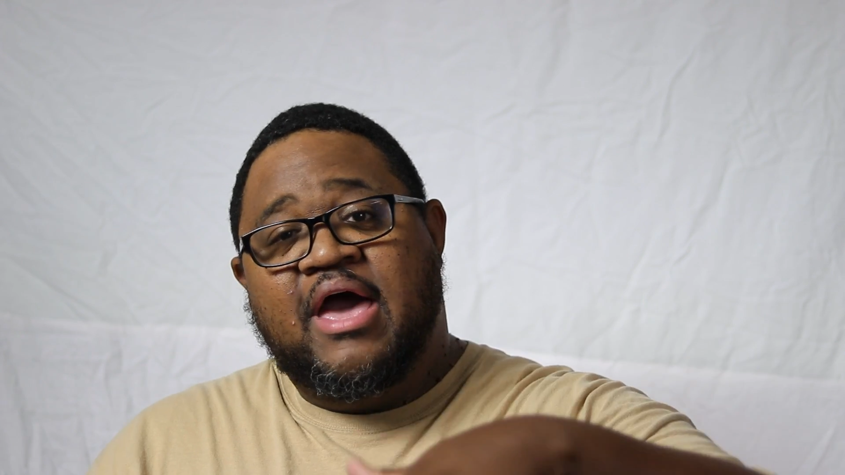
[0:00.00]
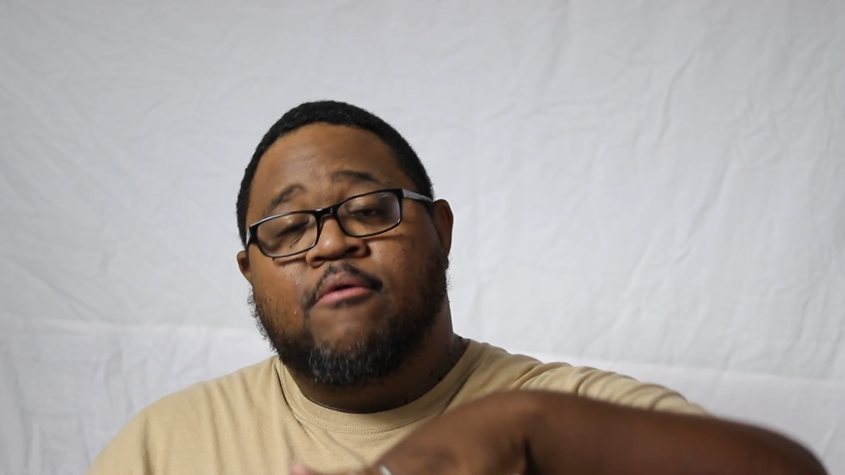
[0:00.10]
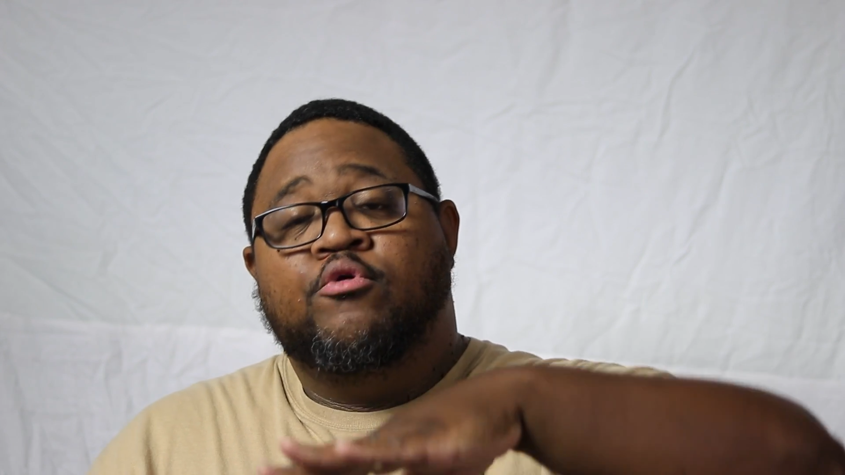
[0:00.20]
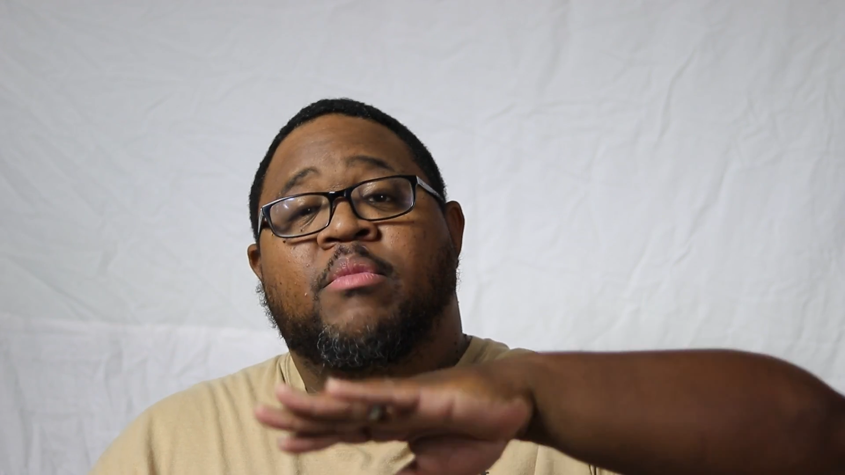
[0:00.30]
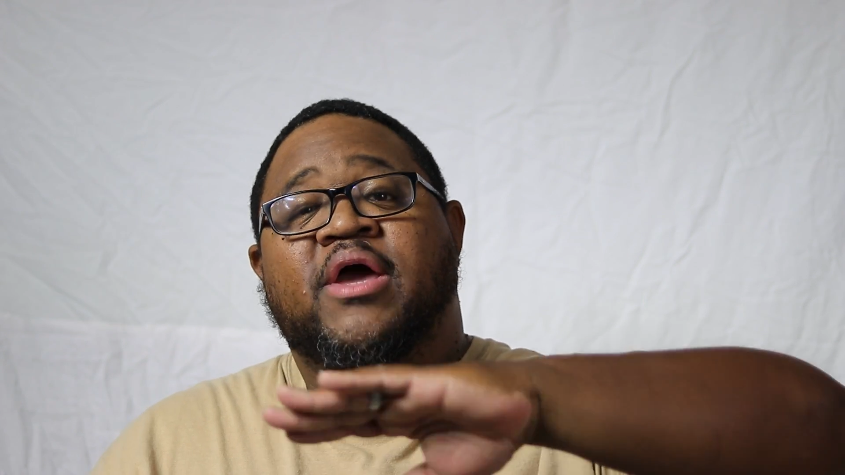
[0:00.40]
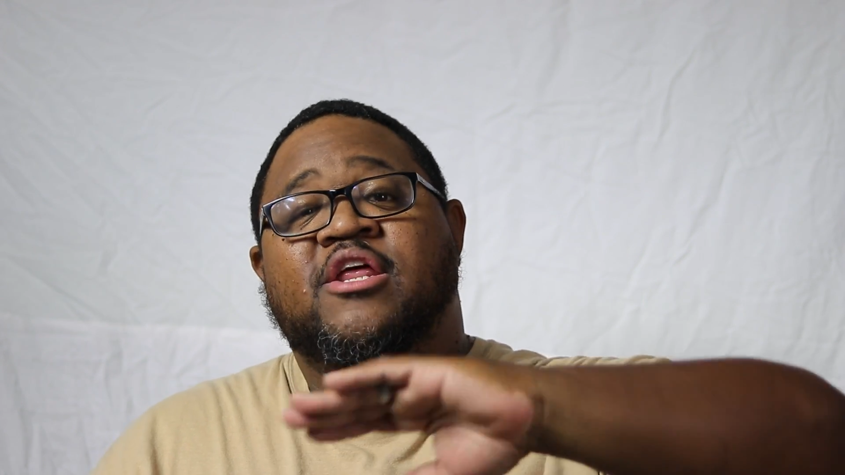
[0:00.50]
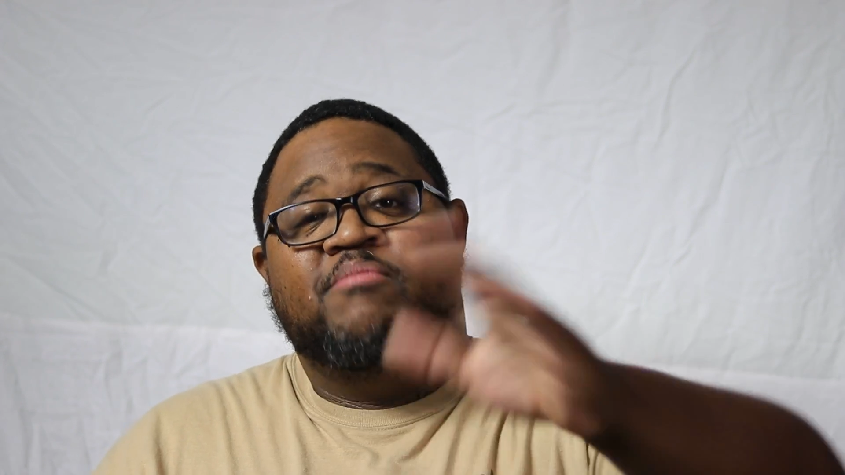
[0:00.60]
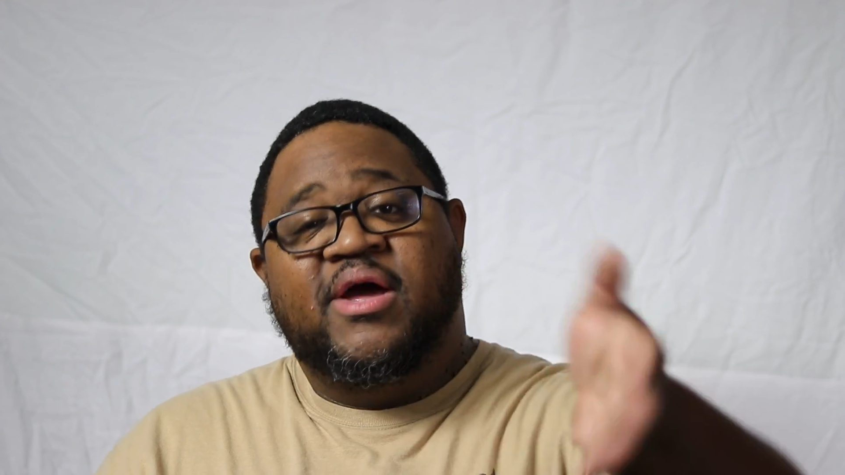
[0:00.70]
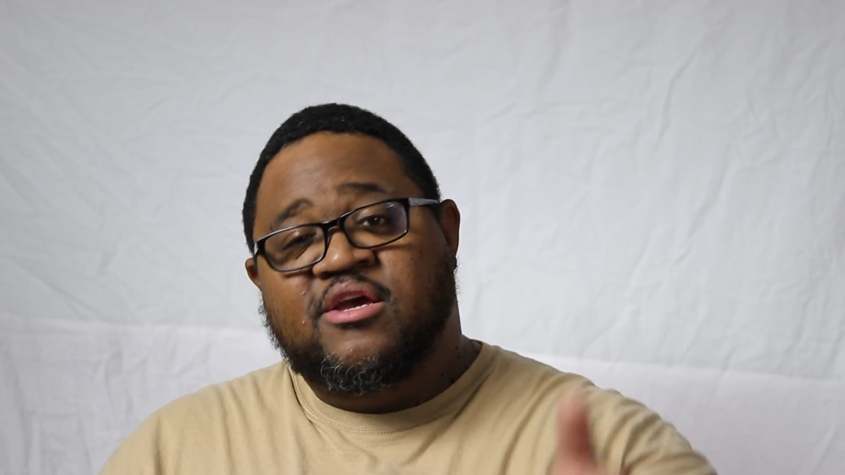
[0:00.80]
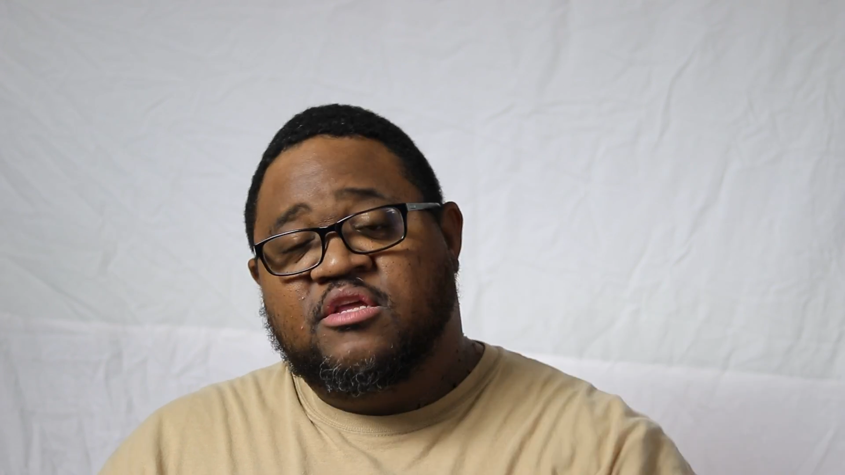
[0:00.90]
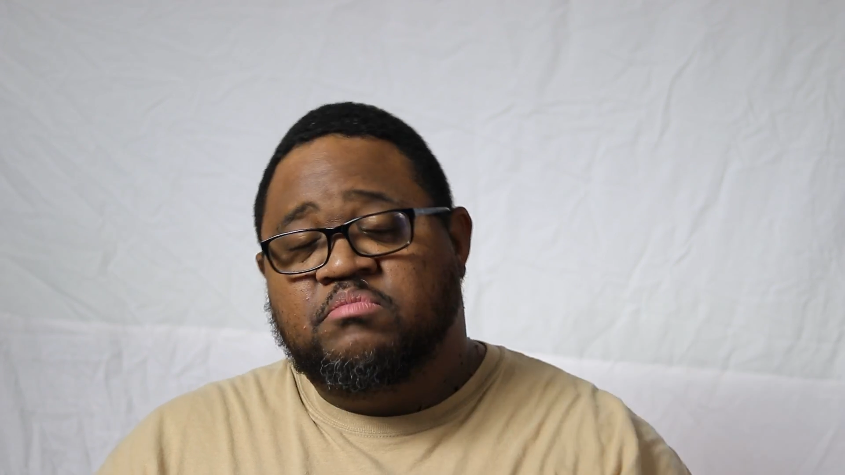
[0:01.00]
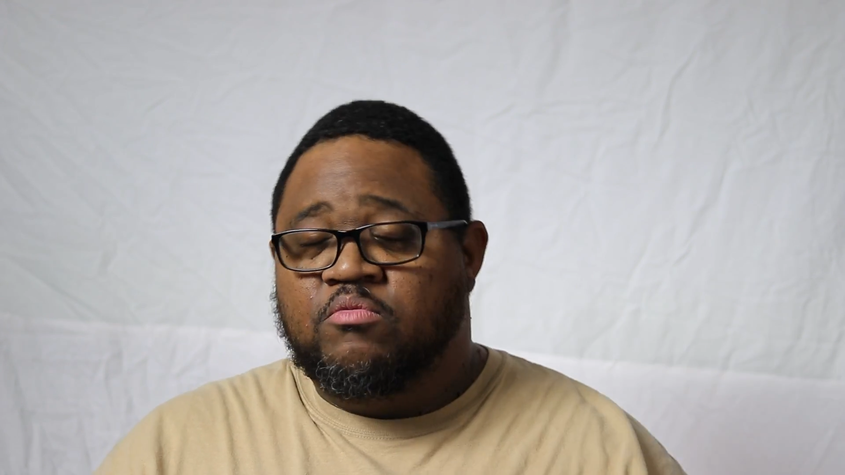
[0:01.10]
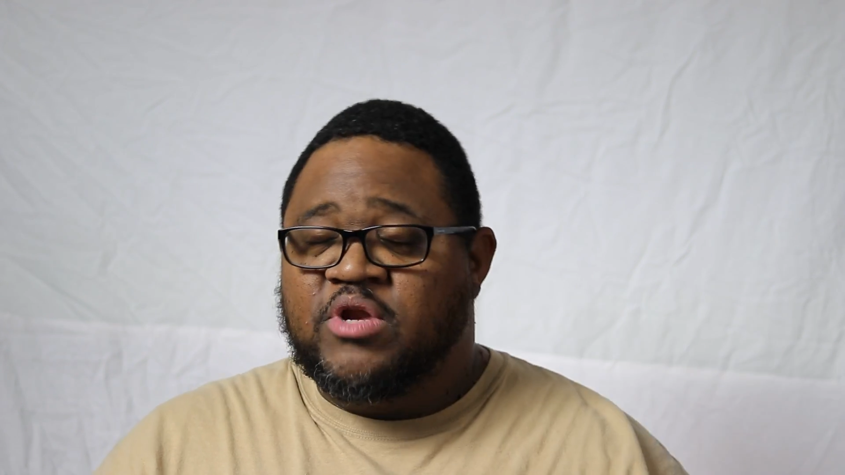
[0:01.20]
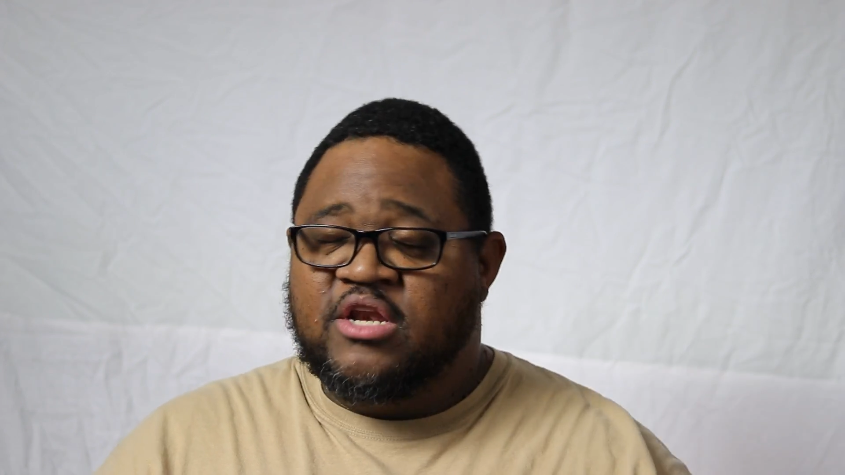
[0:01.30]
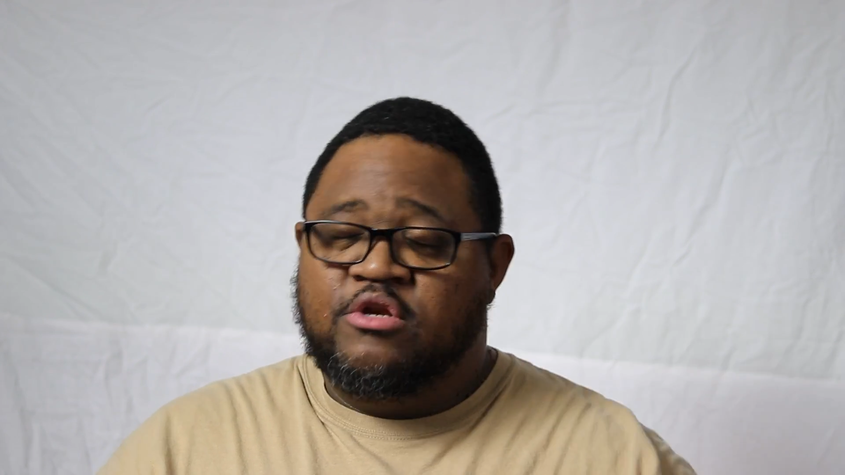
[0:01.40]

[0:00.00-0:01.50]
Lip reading: I don't know about anybody else, but when